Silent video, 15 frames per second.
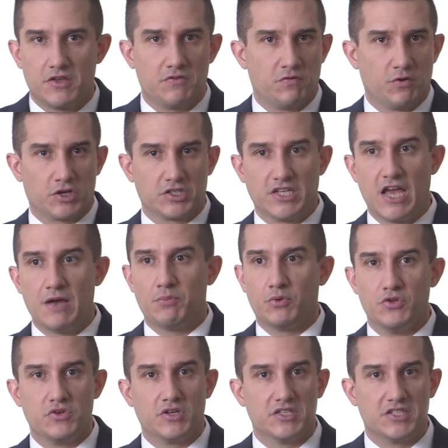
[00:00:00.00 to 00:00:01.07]
For example,
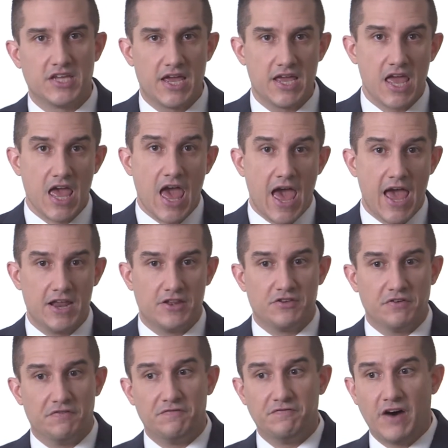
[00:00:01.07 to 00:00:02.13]
you could say, hey, to
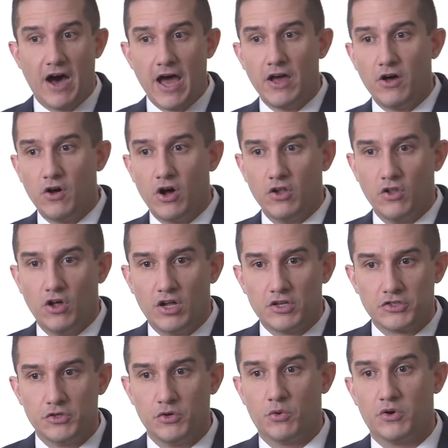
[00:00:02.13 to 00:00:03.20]
file a
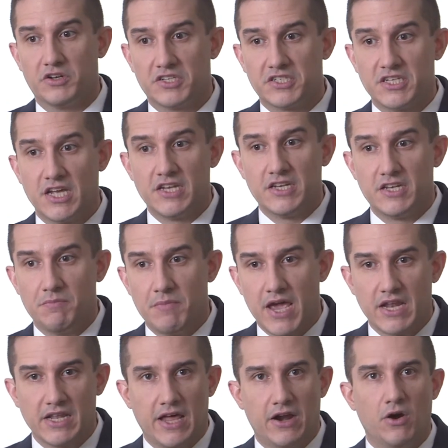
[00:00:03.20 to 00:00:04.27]
lawsuit or to send a
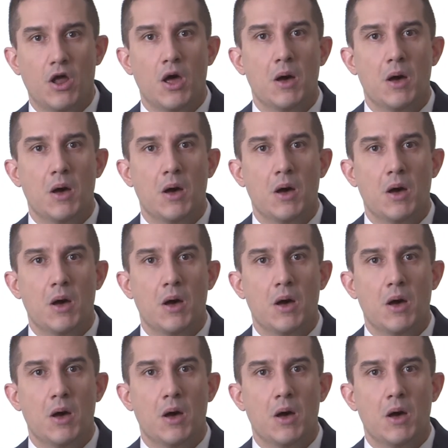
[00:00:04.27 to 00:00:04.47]
demand letter